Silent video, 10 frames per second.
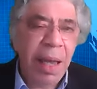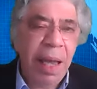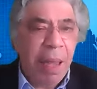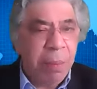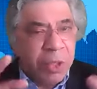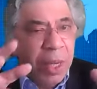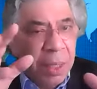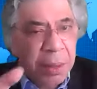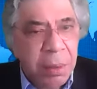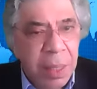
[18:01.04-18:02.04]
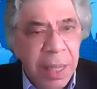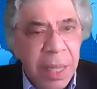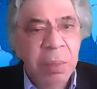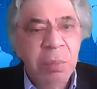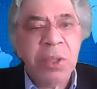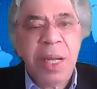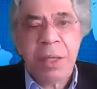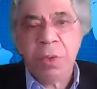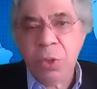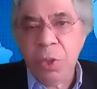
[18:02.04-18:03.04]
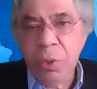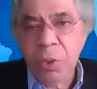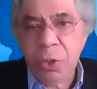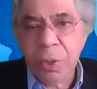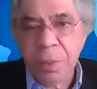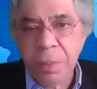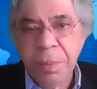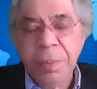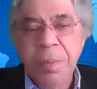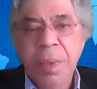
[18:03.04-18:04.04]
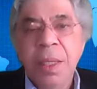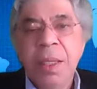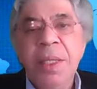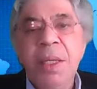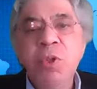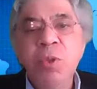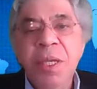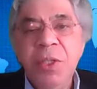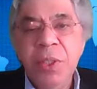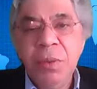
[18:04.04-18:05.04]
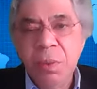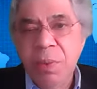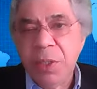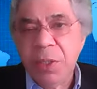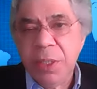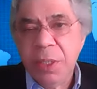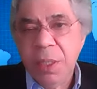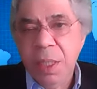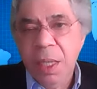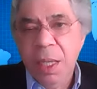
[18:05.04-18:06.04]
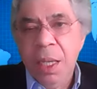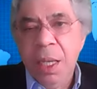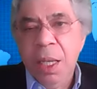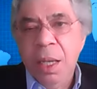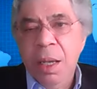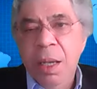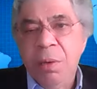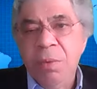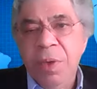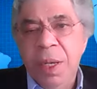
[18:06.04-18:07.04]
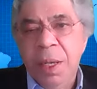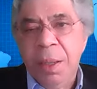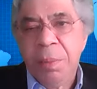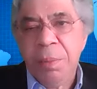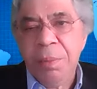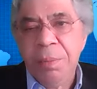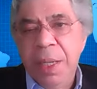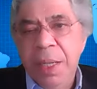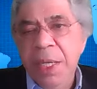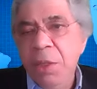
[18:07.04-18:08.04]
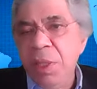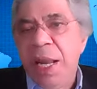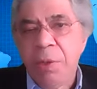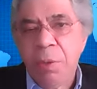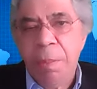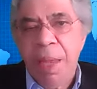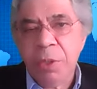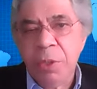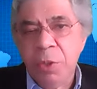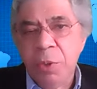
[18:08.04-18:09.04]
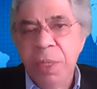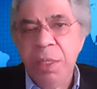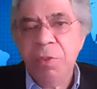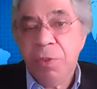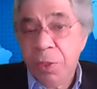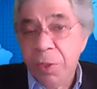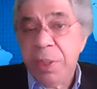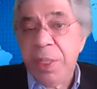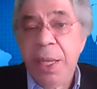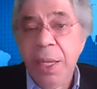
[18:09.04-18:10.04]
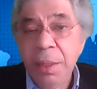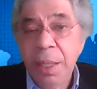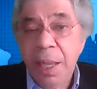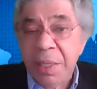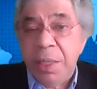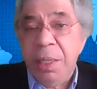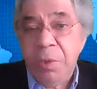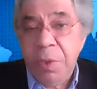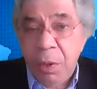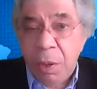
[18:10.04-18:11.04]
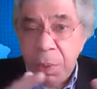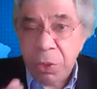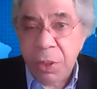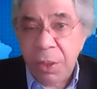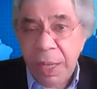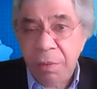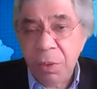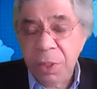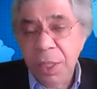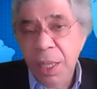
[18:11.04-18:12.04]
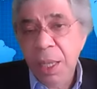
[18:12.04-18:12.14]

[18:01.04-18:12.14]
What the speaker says: absent a multilateral solution, there would be a serious risk of unilateral measures being further taken at country or regional levels,